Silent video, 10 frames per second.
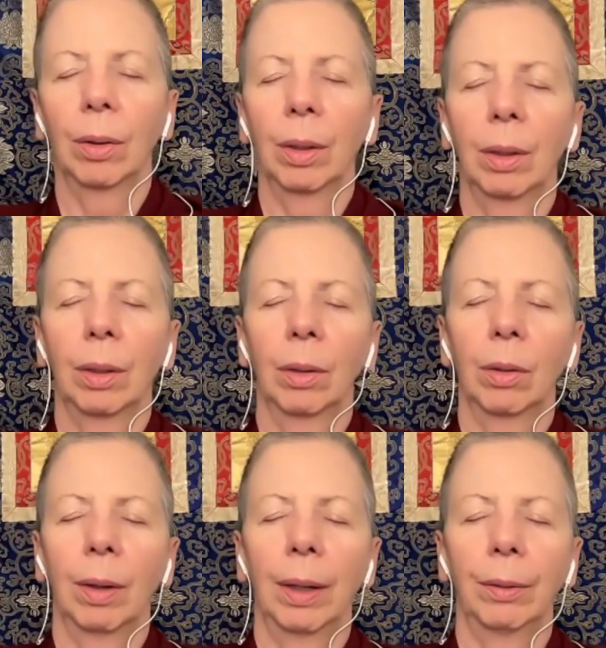on the
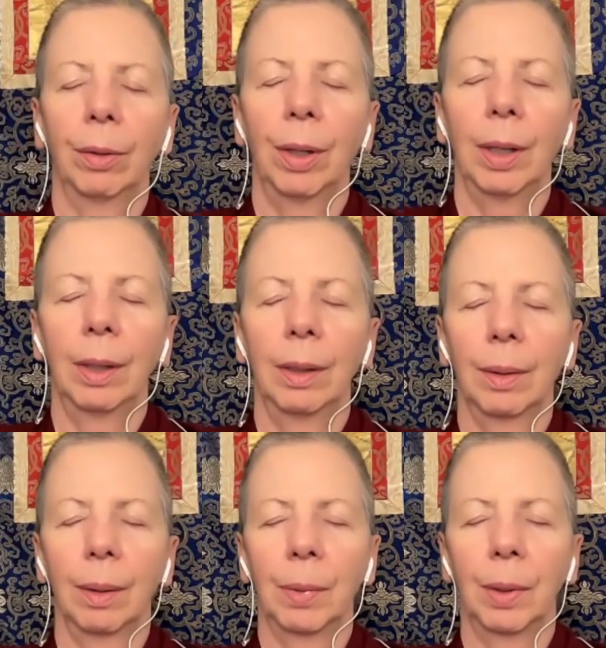crown of your head
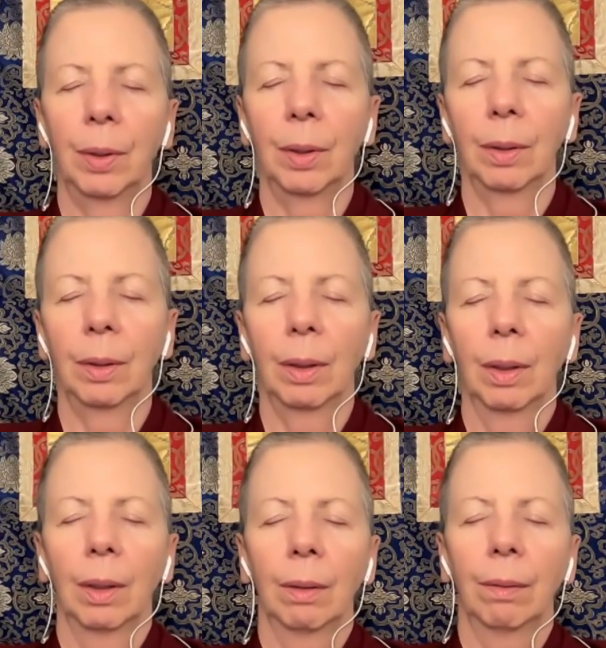and someone's just
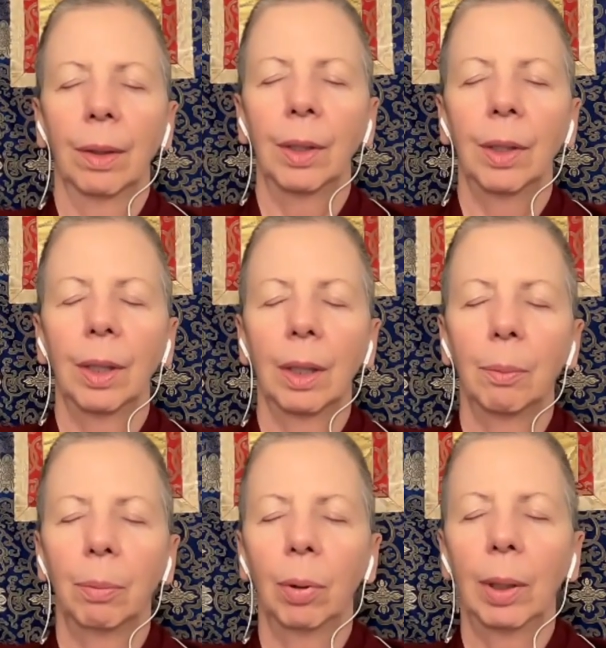very
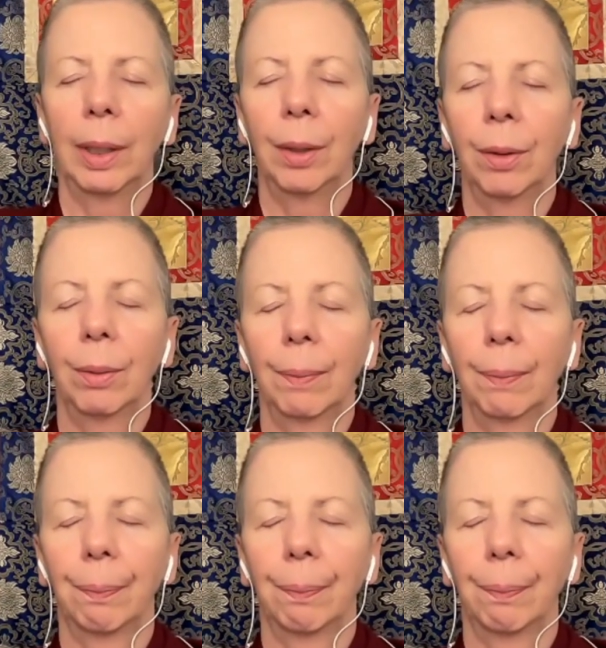gently pulling you.